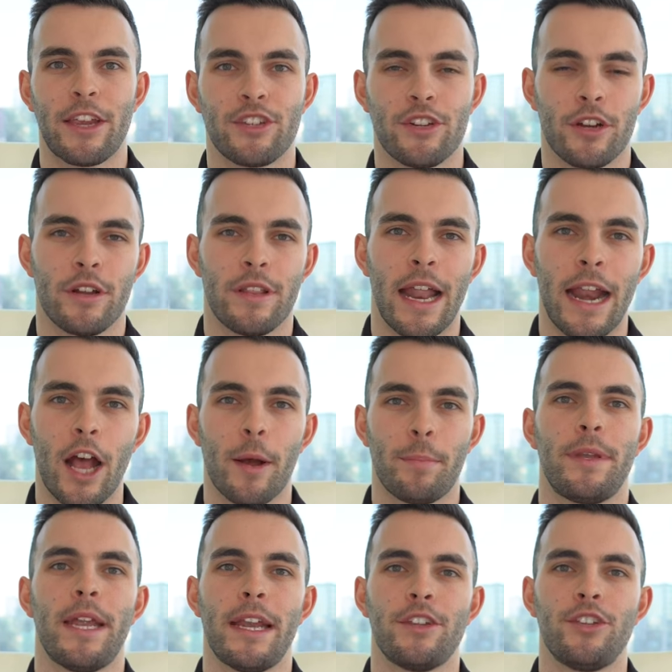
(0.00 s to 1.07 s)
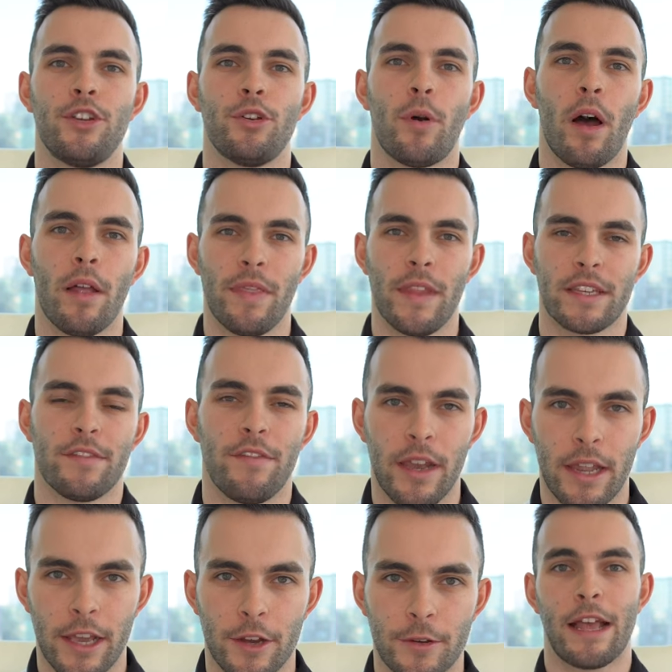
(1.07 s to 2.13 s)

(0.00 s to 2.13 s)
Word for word: sure that I updated you on this video.